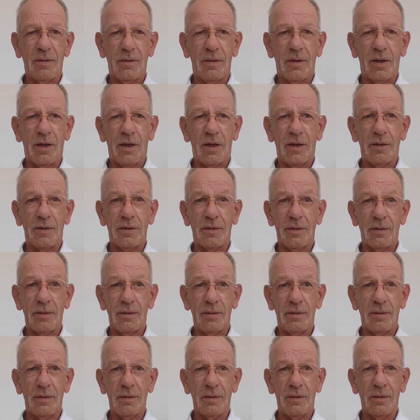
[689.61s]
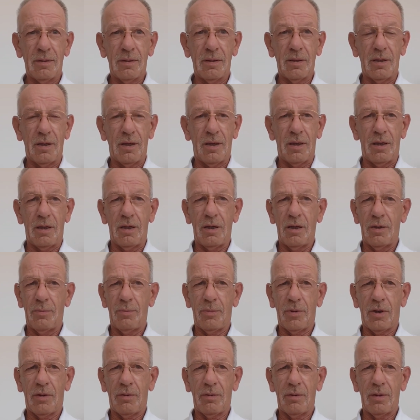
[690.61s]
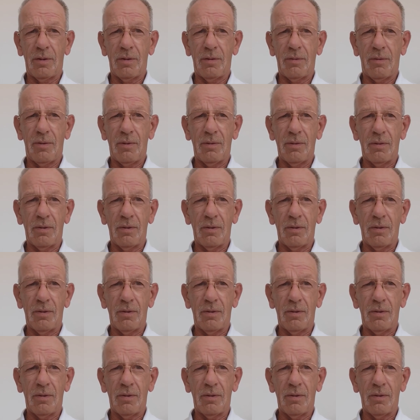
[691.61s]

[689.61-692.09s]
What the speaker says: that at about a